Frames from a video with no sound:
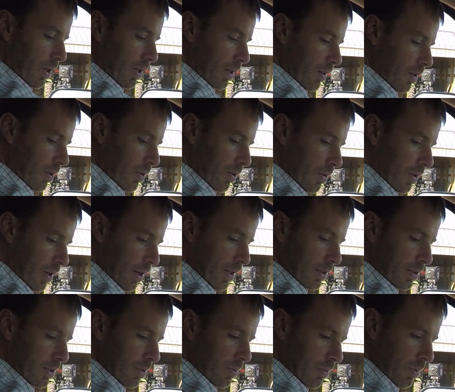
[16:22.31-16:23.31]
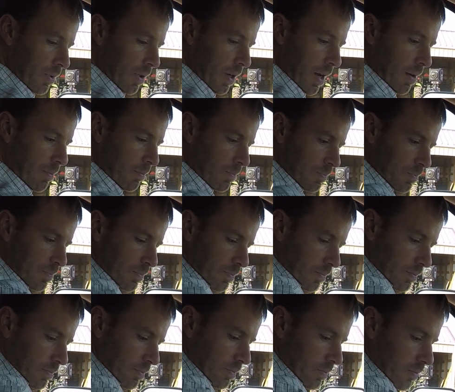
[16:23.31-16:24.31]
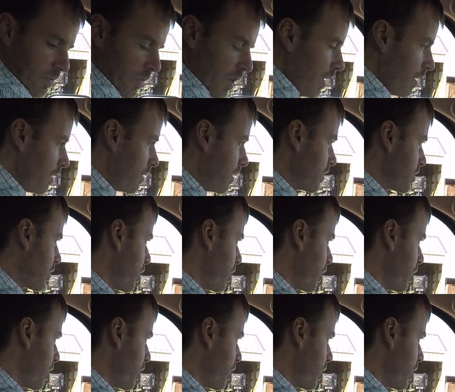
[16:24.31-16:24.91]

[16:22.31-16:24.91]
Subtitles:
can do things, okay? Let's